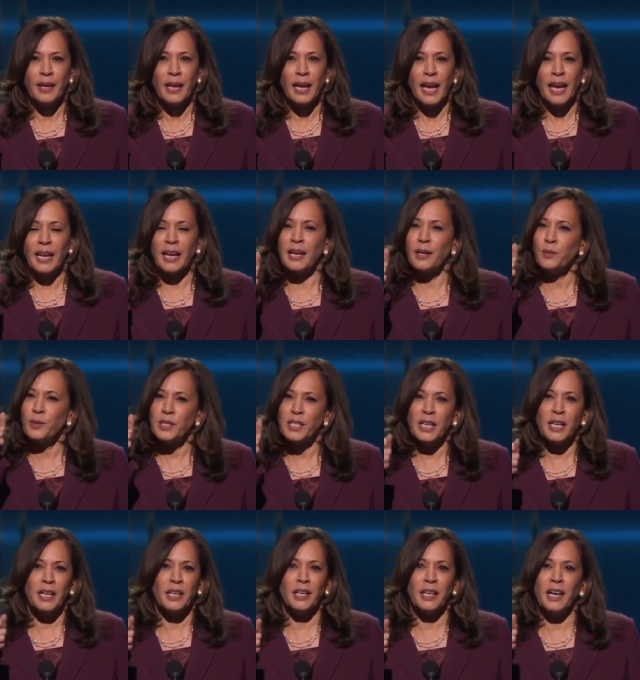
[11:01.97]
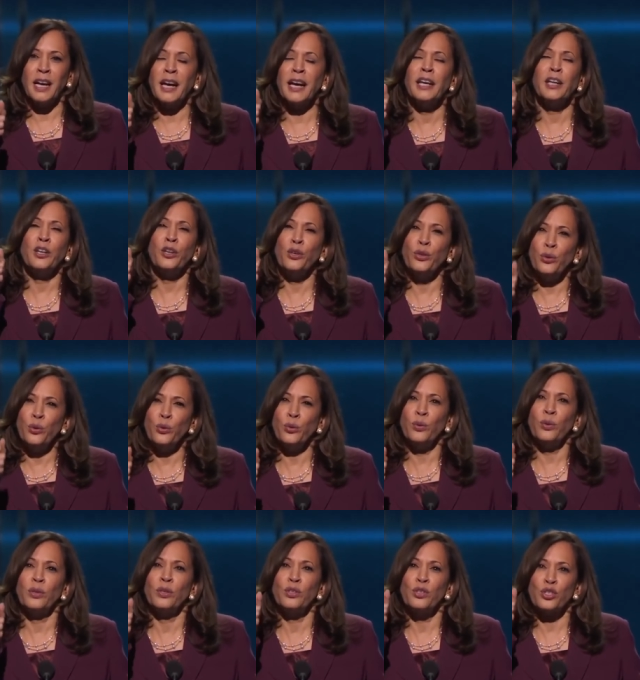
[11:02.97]
And I will tell you, I
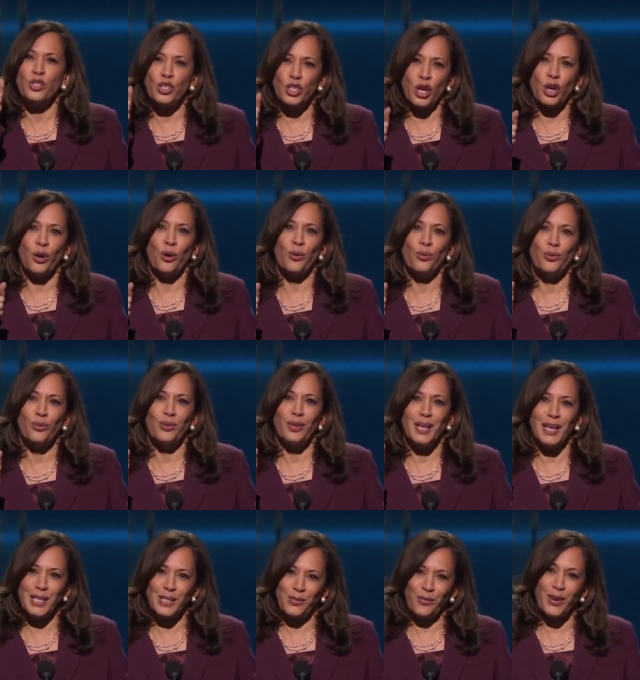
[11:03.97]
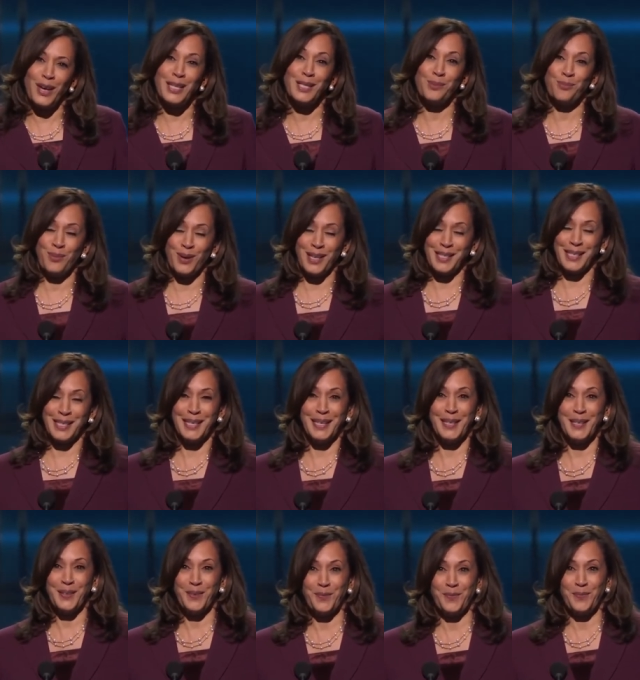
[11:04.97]
knew Joe as vice
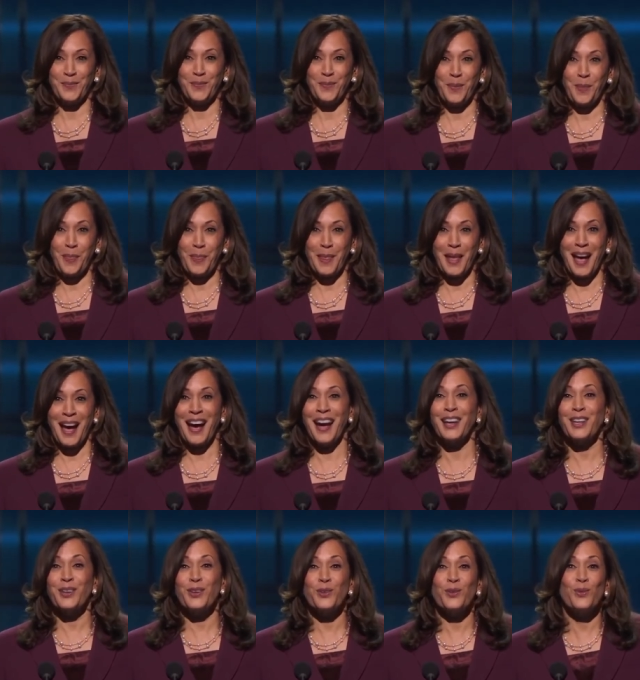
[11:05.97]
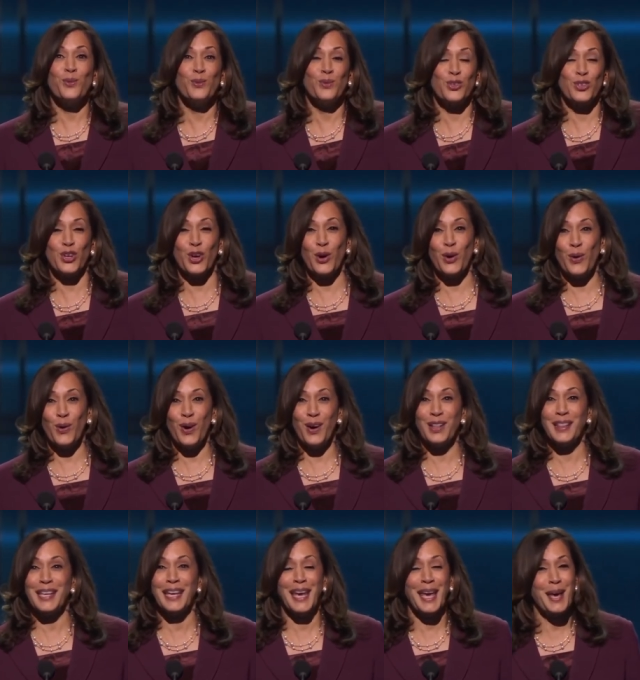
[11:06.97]
president. I knew Joe on
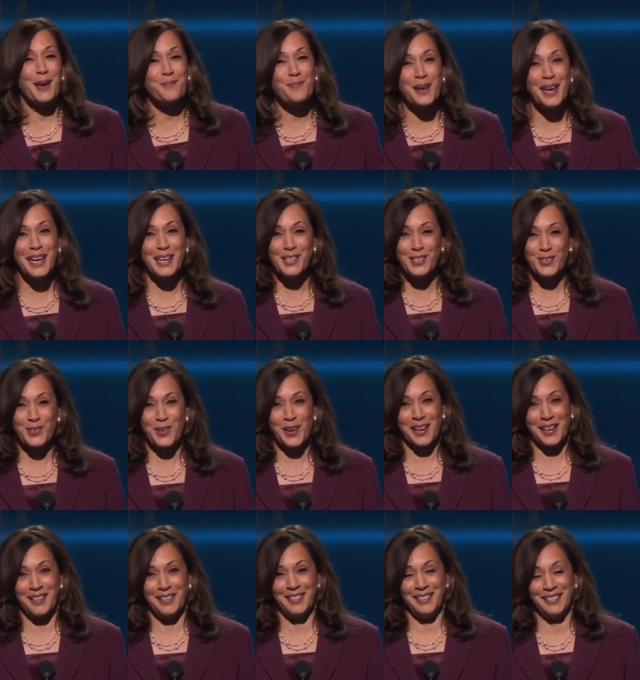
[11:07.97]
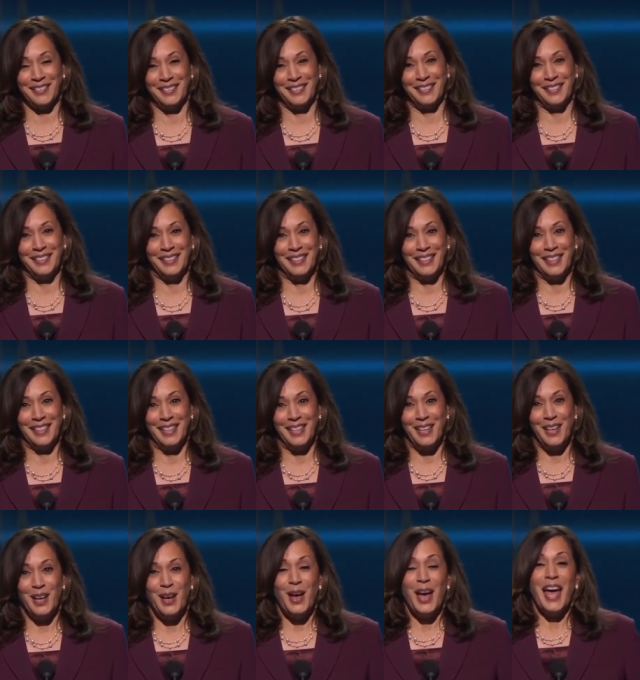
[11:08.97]
the campaign trail.
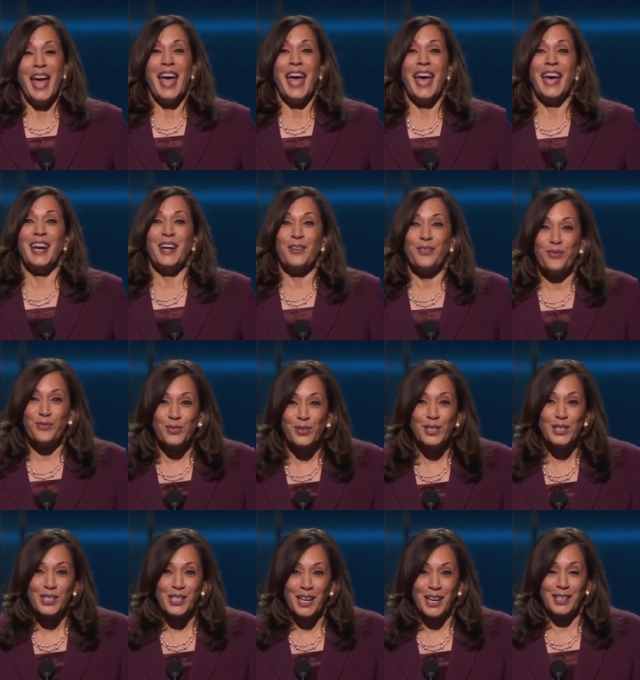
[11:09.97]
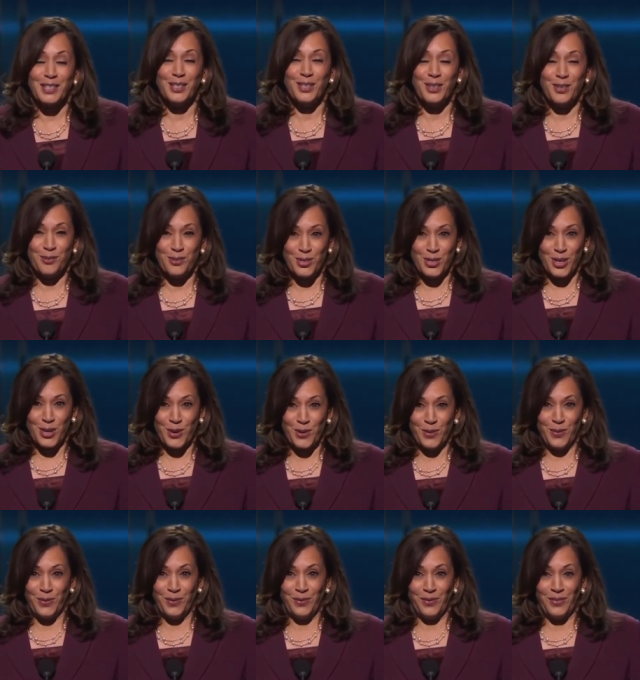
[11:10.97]
And I first got to know Joe
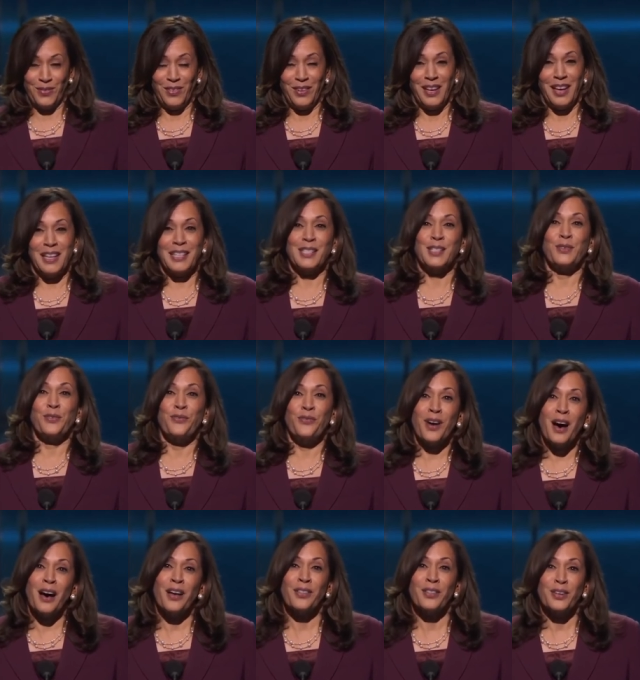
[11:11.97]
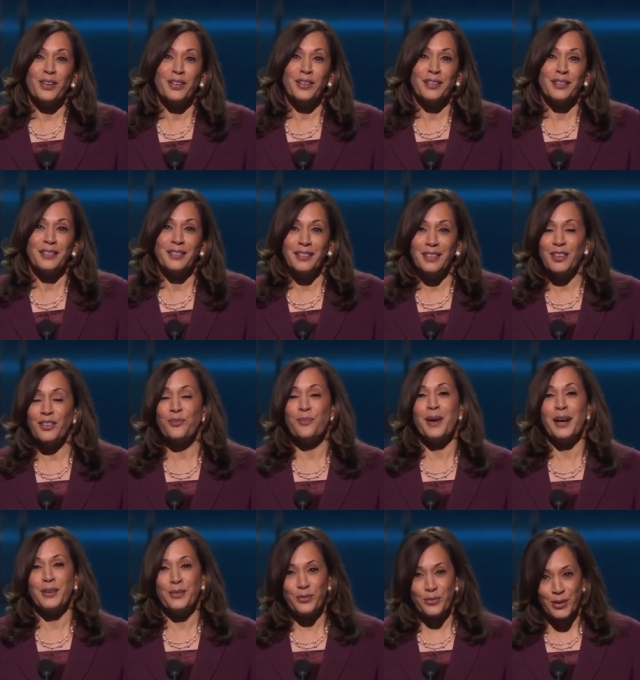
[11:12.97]
as the father of
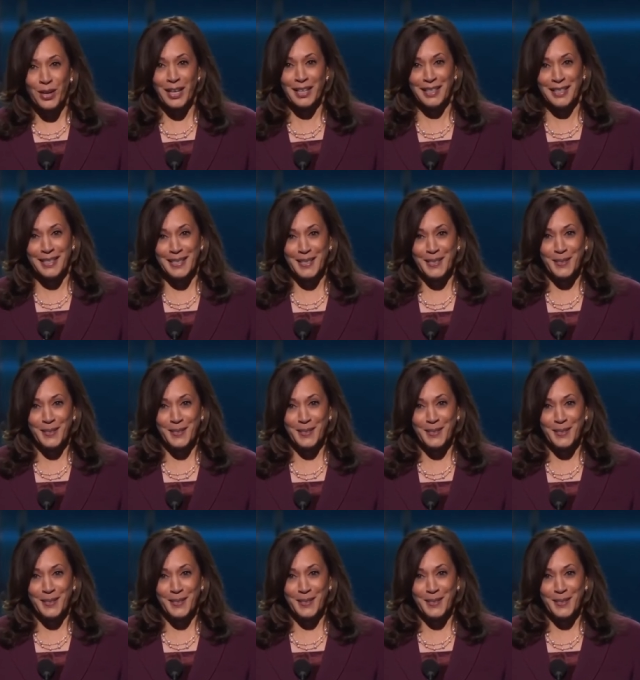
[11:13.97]
my friend.